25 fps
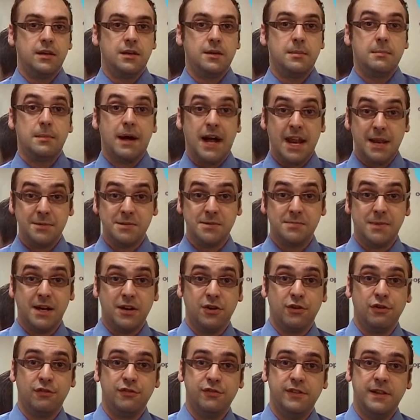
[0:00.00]
My name is Matt
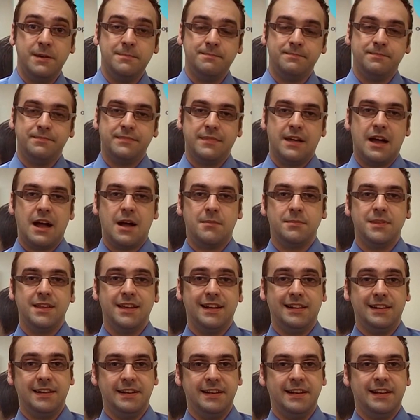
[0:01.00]
Cufflin. I'm the
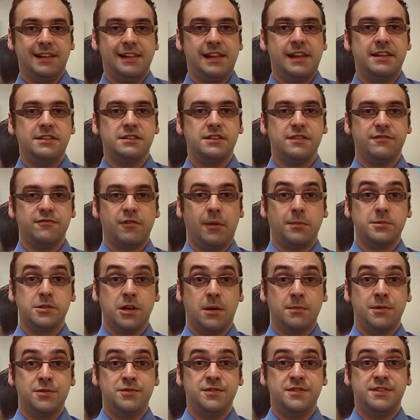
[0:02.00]
clinical editor for
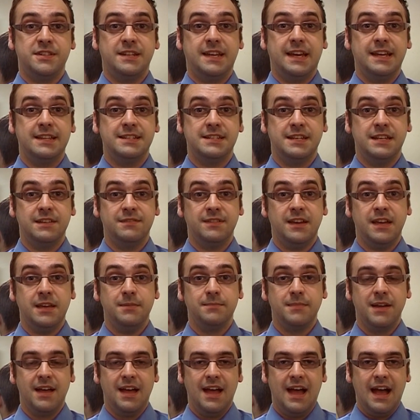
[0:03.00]
Optometry Today TV,
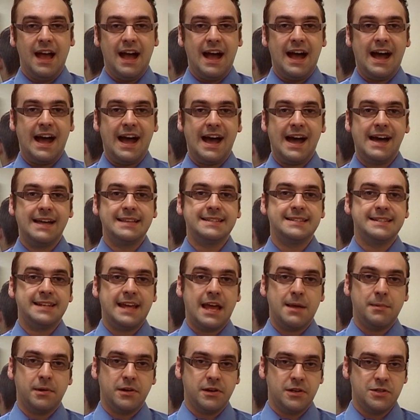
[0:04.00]
and
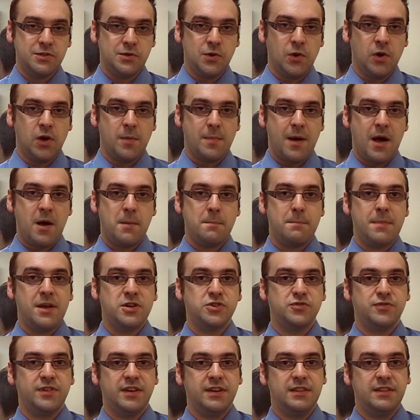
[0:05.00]
today I'm going to talk about
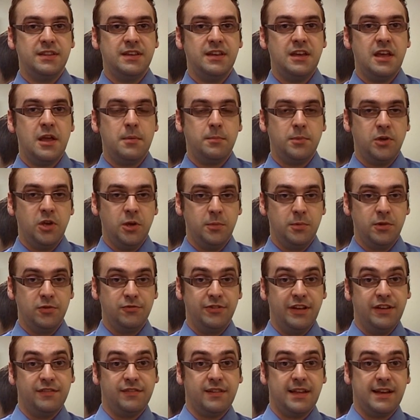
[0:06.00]
measuring the pupil
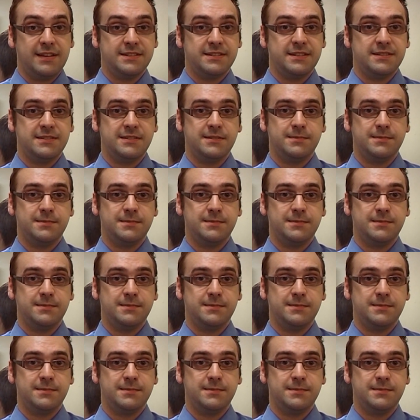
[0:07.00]
reflexes.